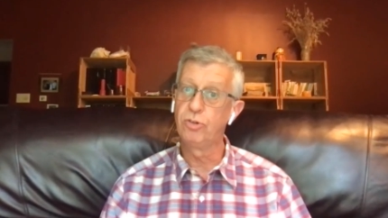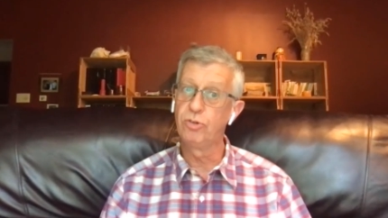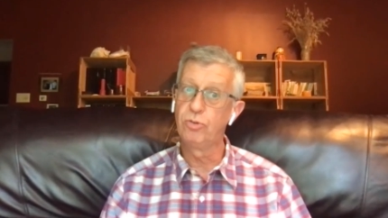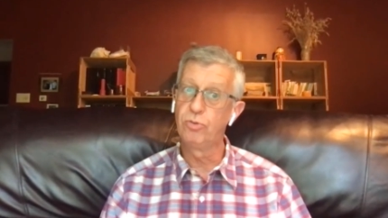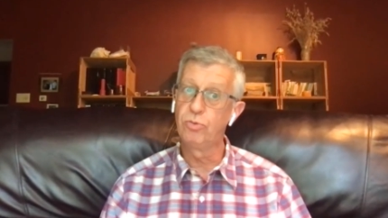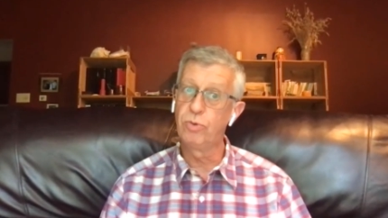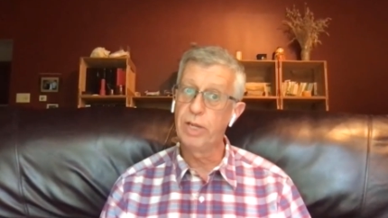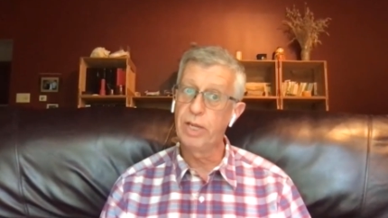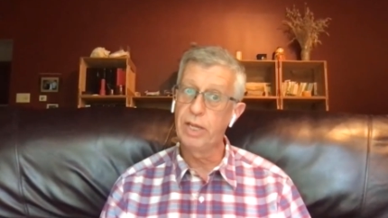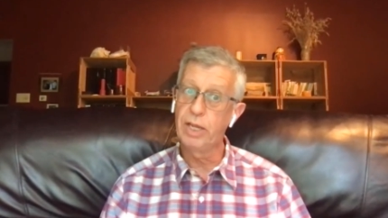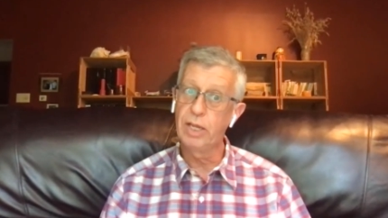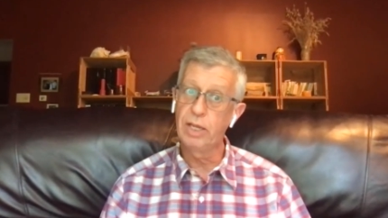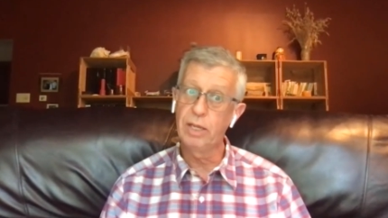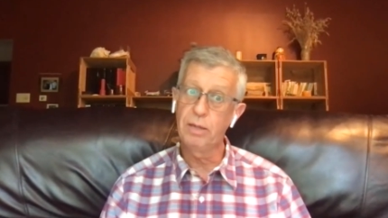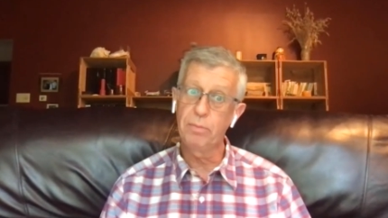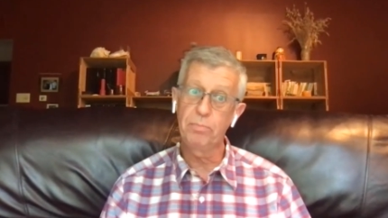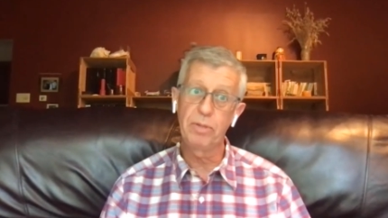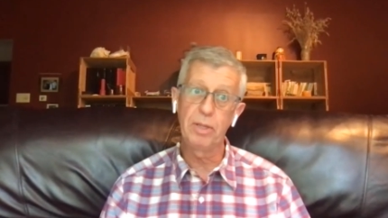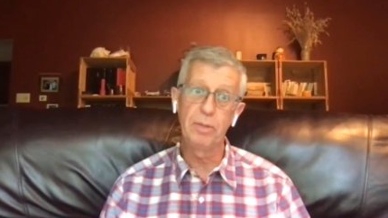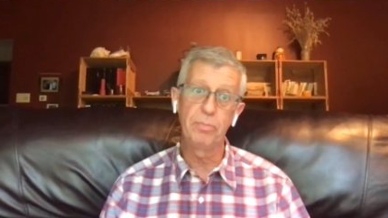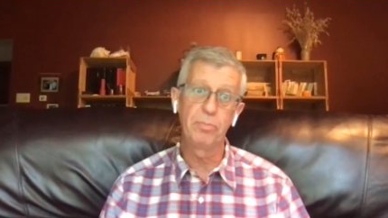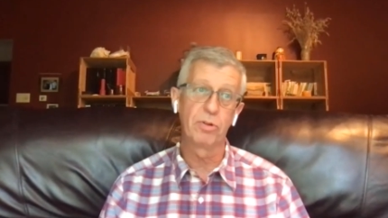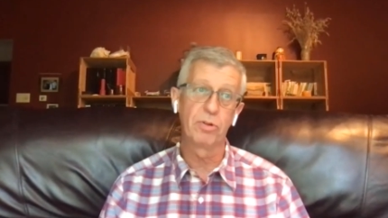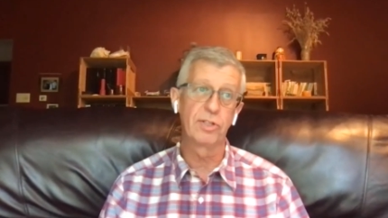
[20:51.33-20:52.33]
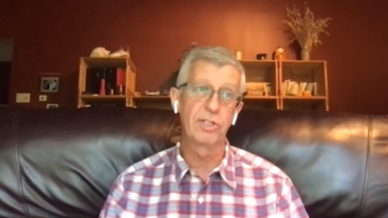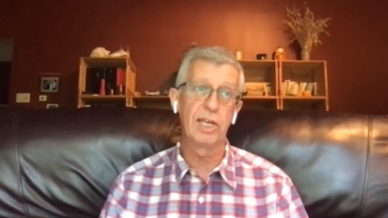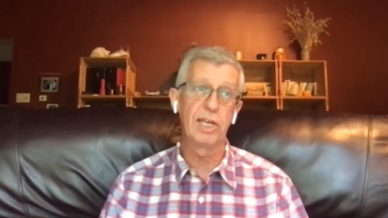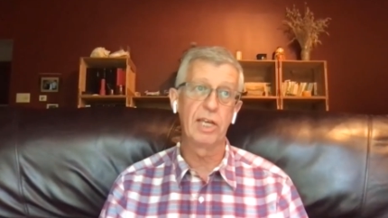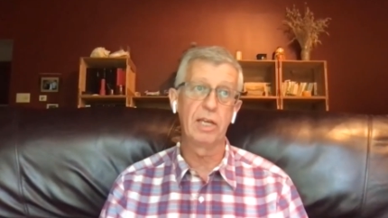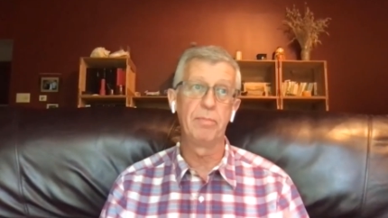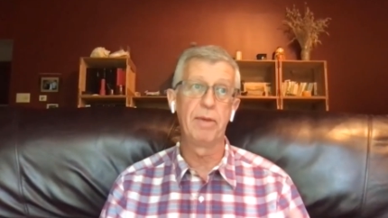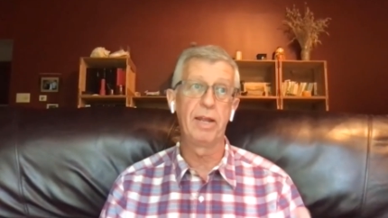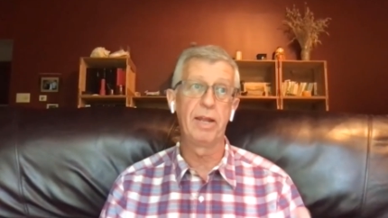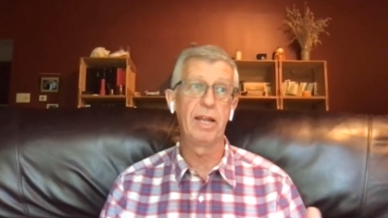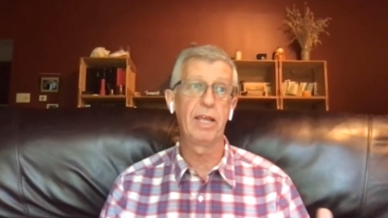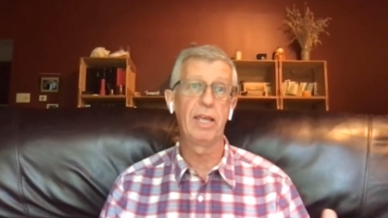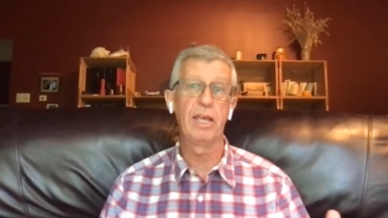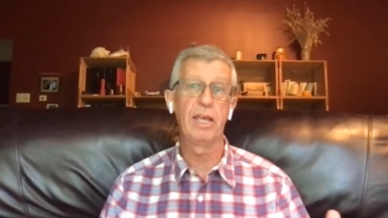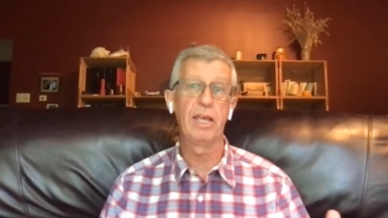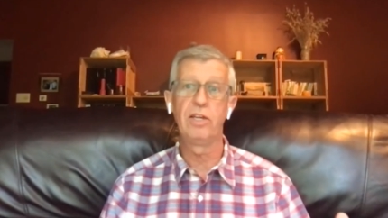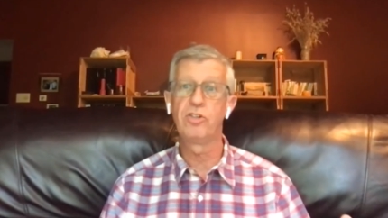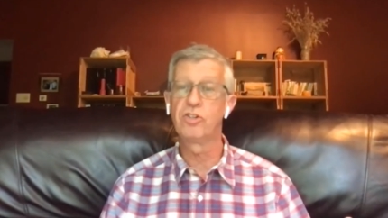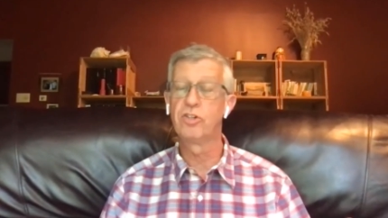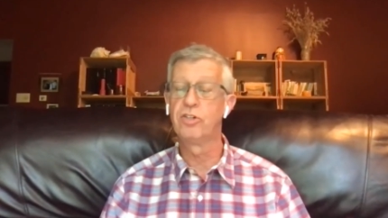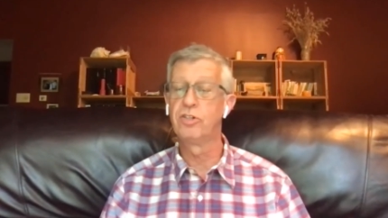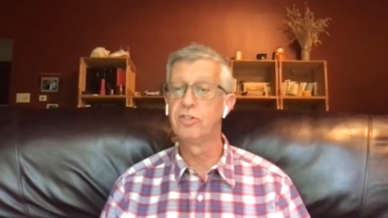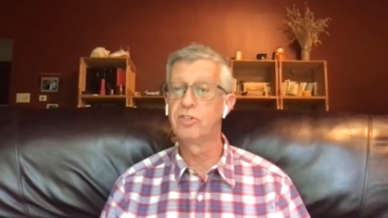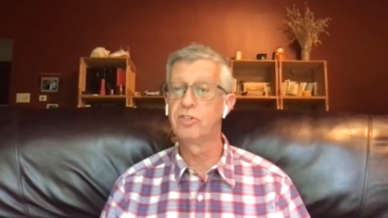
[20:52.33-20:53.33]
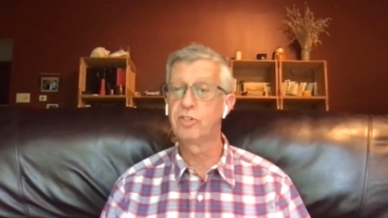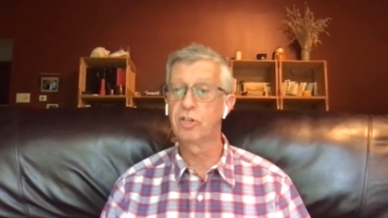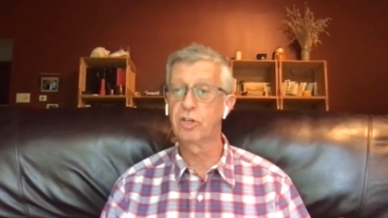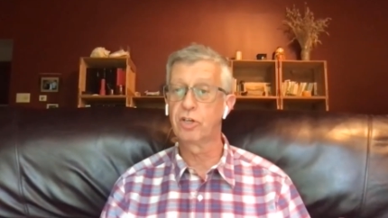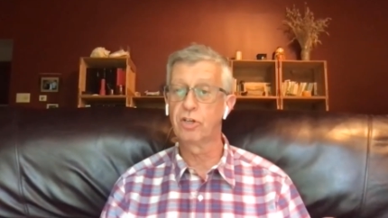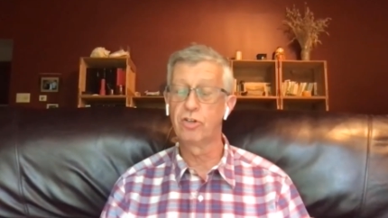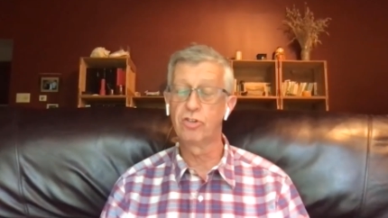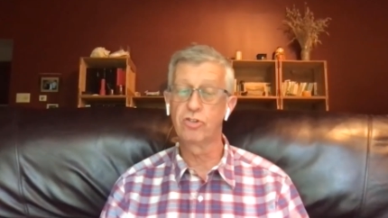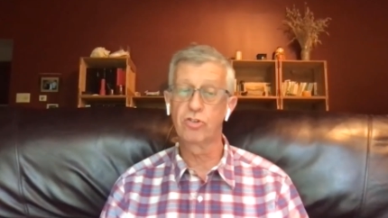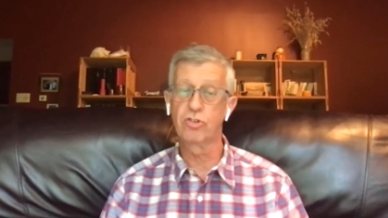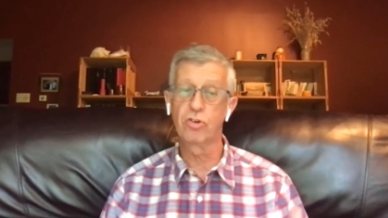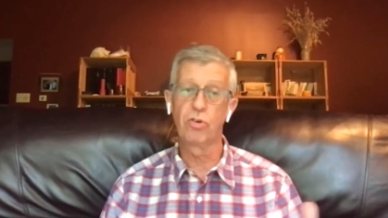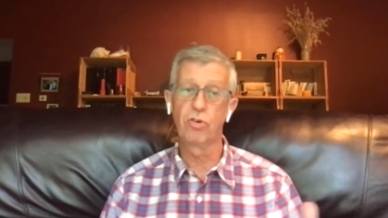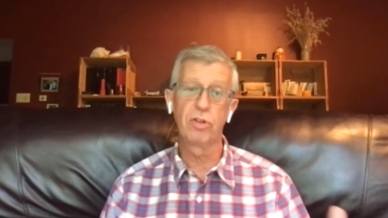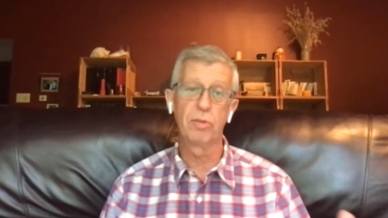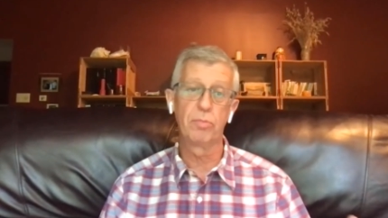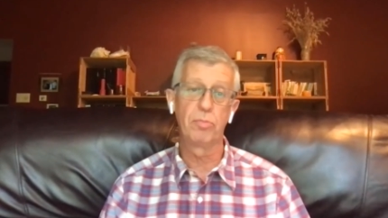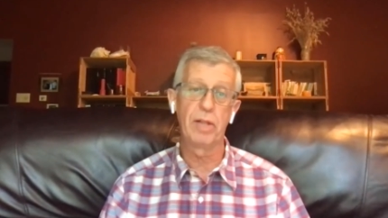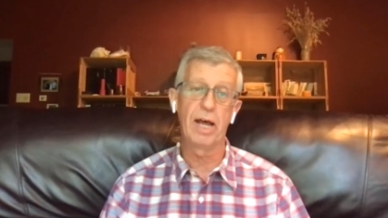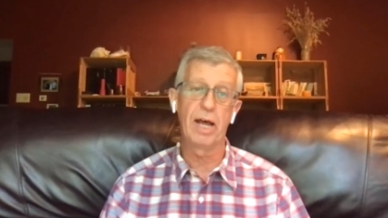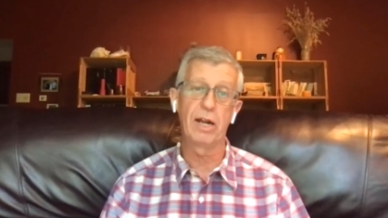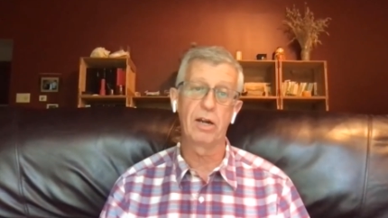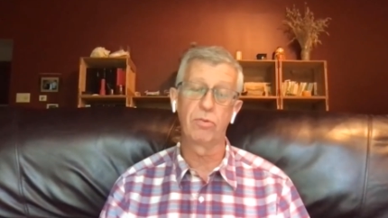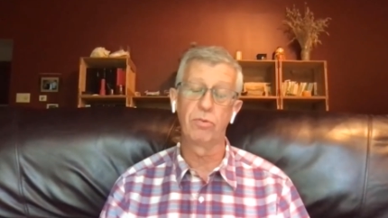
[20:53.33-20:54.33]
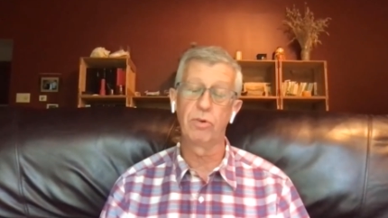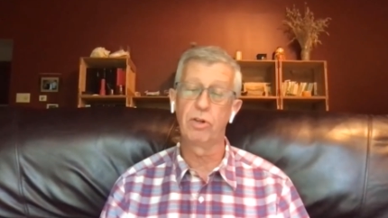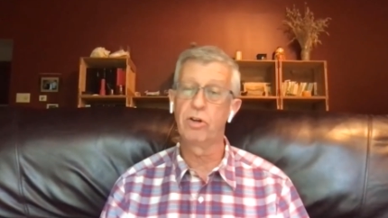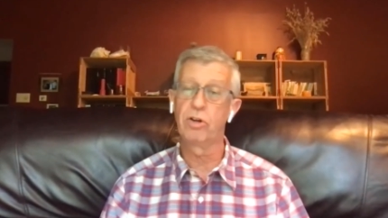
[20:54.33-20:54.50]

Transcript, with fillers: doing, people take medications to control the bladder.